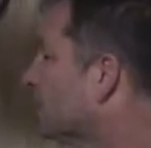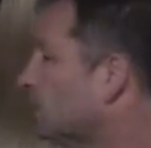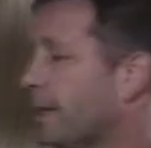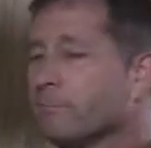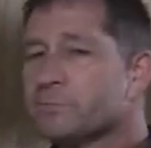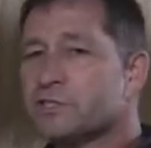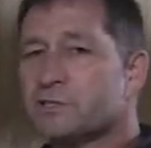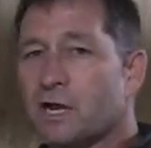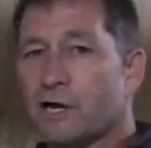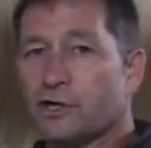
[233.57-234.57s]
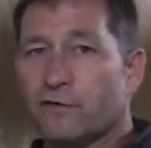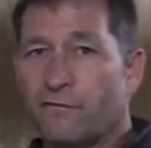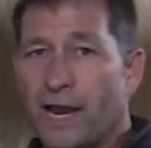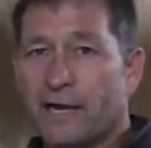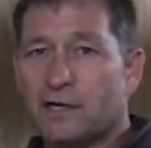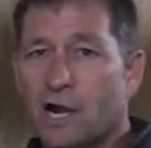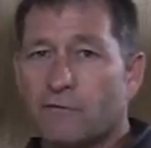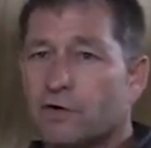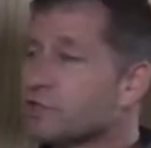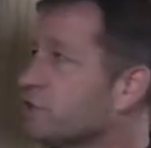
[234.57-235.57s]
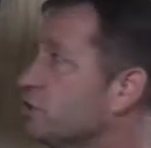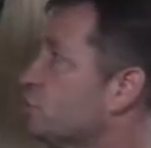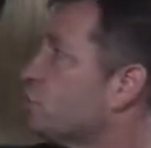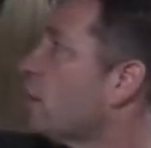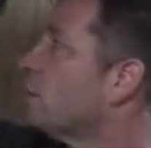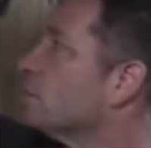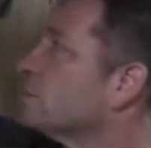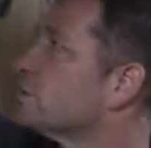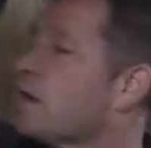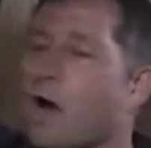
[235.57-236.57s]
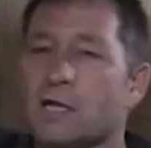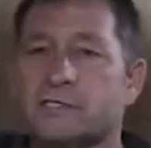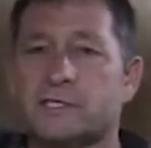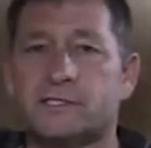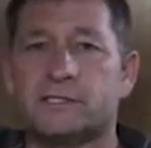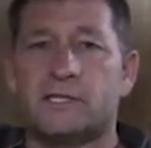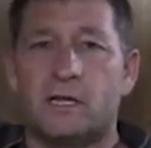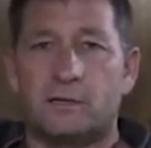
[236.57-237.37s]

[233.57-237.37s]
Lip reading: clips on your fan covers and shutters causes